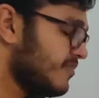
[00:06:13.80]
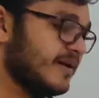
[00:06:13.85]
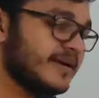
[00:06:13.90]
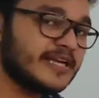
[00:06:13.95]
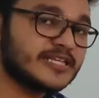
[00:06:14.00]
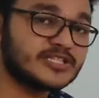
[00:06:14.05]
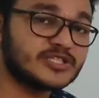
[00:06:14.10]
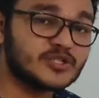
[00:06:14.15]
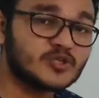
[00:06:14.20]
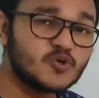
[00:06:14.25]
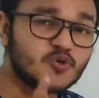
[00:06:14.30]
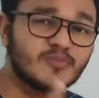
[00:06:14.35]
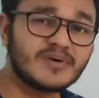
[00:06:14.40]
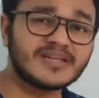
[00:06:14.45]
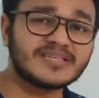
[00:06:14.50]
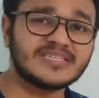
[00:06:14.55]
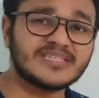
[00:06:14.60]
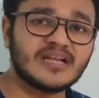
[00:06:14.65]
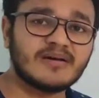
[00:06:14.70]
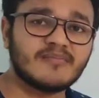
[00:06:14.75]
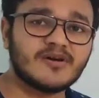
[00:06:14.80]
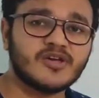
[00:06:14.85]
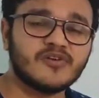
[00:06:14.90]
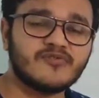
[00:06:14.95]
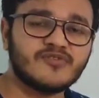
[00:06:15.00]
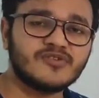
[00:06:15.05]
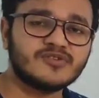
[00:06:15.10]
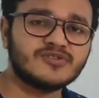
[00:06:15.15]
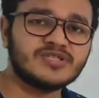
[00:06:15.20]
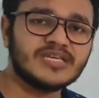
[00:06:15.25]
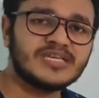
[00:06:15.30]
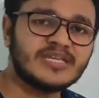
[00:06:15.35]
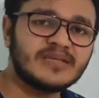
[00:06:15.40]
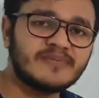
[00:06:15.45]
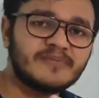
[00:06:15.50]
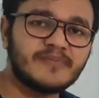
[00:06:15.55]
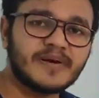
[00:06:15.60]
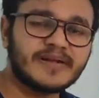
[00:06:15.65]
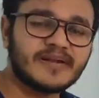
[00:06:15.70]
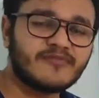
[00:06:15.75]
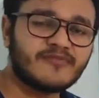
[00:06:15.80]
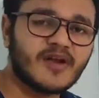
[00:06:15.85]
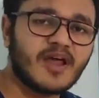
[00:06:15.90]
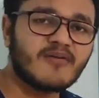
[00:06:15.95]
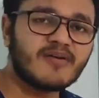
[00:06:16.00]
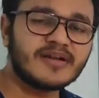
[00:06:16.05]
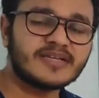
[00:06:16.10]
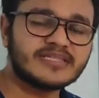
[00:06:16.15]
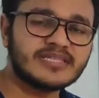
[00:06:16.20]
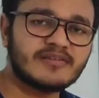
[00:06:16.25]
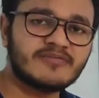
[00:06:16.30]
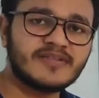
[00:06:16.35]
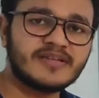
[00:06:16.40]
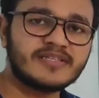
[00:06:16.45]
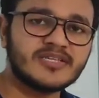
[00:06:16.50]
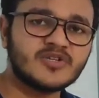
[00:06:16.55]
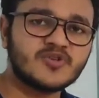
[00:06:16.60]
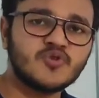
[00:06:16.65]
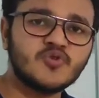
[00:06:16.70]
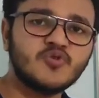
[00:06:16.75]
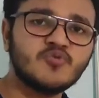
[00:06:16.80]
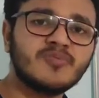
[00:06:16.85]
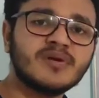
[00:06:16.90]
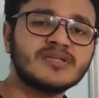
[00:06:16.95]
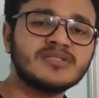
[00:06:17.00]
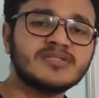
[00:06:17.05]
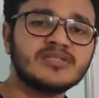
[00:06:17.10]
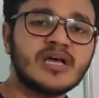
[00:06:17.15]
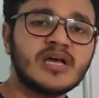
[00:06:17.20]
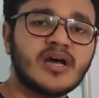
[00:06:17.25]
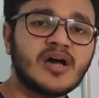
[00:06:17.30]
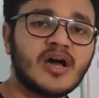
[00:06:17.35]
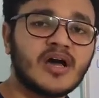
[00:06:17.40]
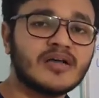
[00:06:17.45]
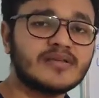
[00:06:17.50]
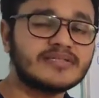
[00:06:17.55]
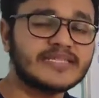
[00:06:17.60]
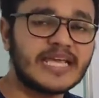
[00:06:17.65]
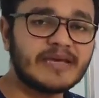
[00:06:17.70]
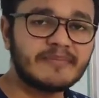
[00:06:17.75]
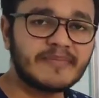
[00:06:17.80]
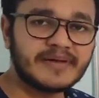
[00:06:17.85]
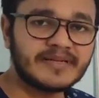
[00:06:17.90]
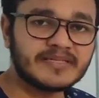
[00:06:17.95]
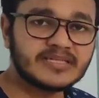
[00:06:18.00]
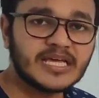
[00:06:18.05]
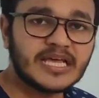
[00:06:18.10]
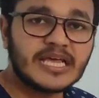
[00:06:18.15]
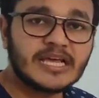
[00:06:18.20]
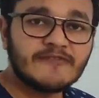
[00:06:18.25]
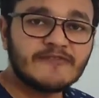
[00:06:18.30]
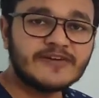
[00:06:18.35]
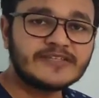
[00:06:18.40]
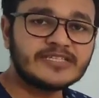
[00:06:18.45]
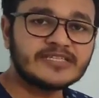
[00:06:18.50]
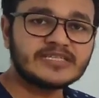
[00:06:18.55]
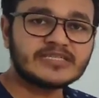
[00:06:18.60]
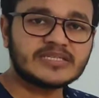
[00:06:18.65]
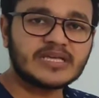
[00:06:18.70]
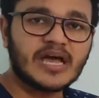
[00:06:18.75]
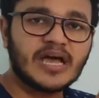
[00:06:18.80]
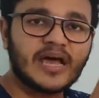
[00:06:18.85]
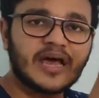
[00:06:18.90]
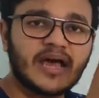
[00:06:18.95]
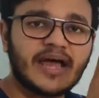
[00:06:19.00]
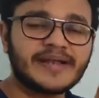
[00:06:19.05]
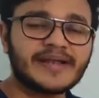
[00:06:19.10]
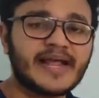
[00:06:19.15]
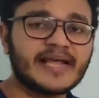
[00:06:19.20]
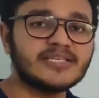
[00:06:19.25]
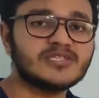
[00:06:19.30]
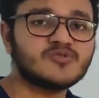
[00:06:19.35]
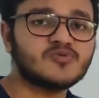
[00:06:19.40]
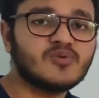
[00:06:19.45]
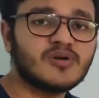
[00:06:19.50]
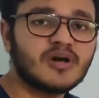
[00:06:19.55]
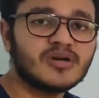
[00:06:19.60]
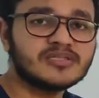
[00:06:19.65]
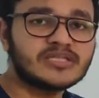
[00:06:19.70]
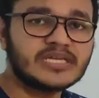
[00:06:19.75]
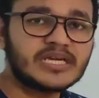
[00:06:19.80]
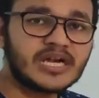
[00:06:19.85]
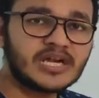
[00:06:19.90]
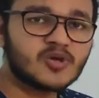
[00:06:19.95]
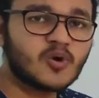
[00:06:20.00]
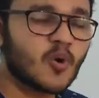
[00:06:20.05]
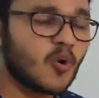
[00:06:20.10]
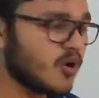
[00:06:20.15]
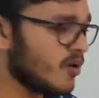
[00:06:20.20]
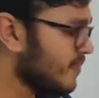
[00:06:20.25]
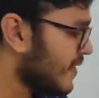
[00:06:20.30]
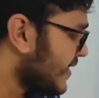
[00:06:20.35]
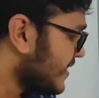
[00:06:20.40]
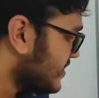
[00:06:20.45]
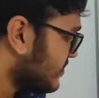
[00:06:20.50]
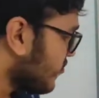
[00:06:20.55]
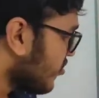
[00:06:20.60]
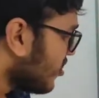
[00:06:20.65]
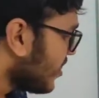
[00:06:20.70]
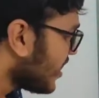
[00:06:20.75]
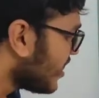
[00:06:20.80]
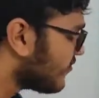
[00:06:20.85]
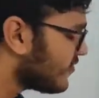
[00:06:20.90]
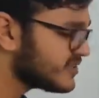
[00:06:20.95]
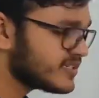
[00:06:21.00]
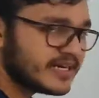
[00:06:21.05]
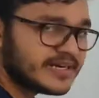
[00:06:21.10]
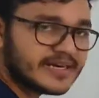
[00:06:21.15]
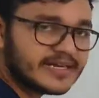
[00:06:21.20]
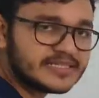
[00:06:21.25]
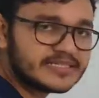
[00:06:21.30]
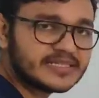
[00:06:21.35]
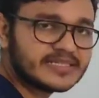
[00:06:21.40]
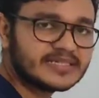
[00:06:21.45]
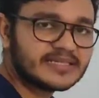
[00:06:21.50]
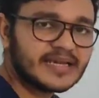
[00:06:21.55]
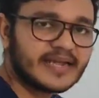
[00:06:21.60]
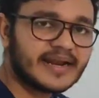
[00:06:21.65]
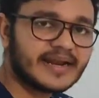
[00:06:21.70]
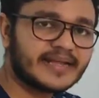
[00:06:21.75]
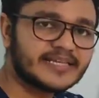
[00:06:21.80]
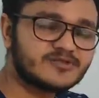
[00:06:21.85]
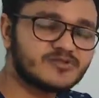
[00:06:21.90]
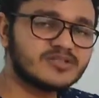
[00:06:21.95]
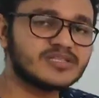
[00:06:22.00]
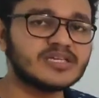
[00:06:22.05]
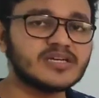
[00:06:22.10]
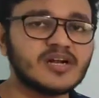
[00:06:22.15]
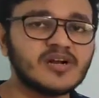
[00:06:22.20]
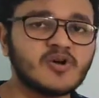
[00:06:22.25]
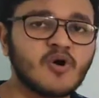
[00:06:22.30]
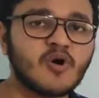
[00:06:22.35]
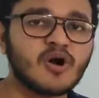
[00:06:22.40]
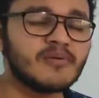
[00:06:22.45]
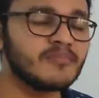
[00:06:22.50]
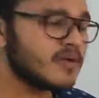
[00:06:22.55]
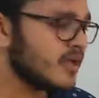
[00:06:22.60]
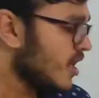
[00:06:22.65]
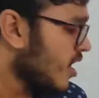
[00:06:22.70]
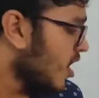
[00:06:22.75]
it is numerous in number. If you see the flower itself, there is a numerous stamens which is attached to a single column, that is monodelphous condition. It is arranged to a single column